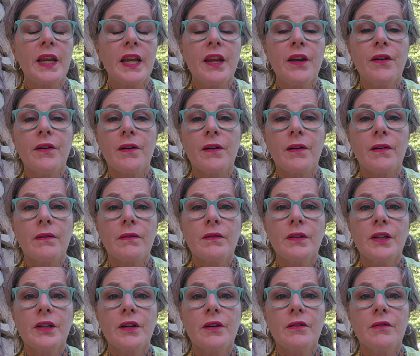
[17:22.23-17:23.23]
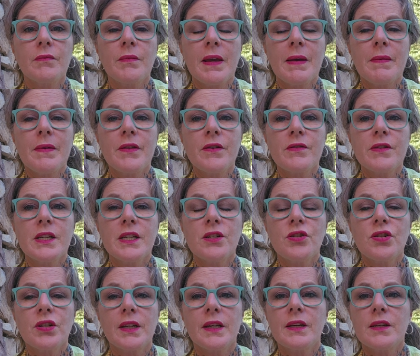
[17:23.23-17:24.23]
ear. You know, maybe they're
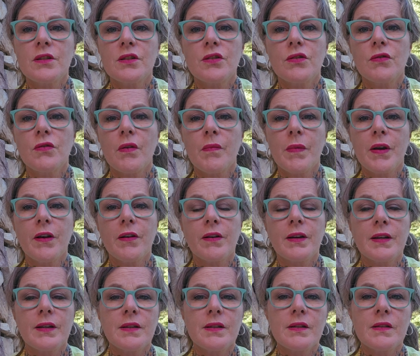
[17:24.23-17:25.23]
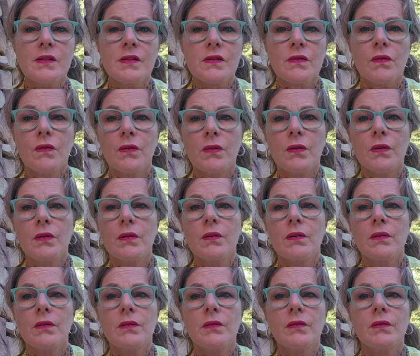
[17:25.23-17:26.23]
teaching it to Americans
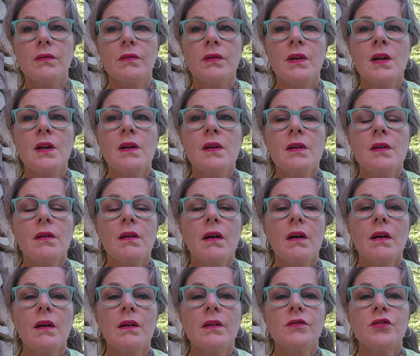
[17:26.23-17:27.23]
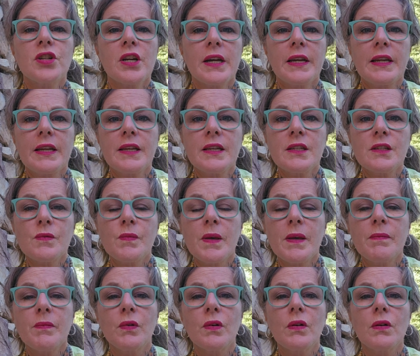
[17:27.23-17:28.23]
or Chinese
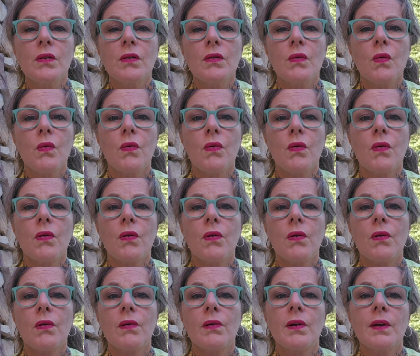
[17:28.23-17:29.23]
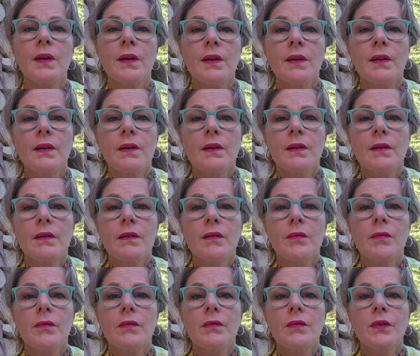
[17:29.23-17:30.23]
people or
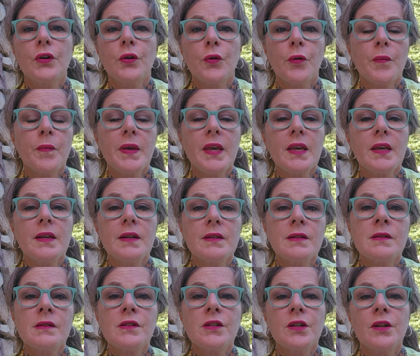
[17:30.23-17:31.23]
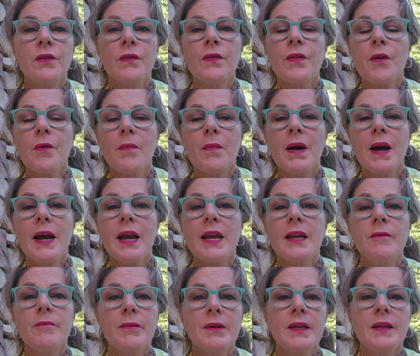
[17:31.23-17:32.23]
Europeans. You know, there
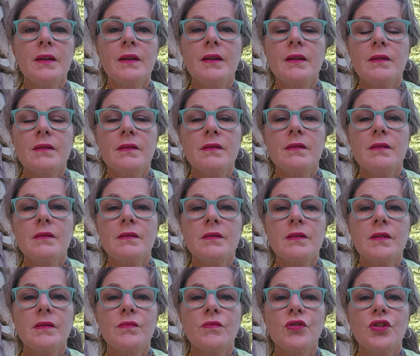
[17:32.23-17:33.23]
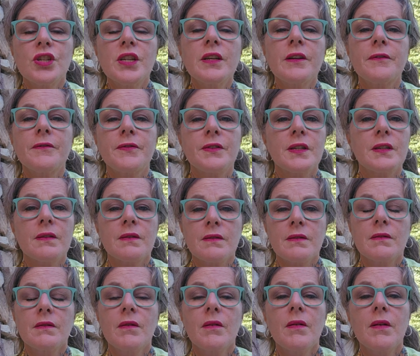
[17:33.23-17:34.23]
might be some shift
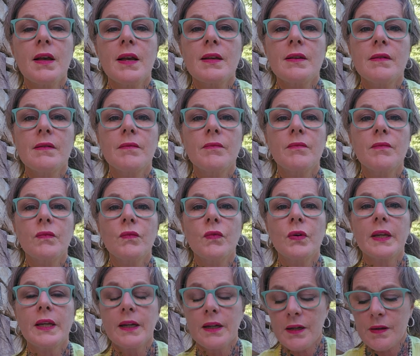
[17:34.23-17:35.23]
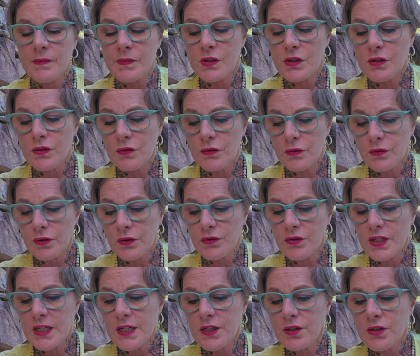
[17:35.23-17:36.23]
when it comes to you're
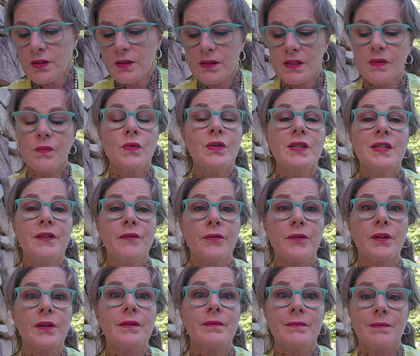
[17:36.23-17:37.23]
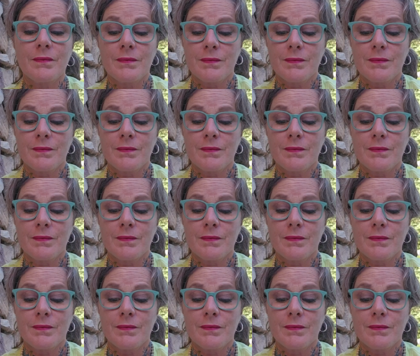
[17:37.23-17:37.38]
teaching someone different.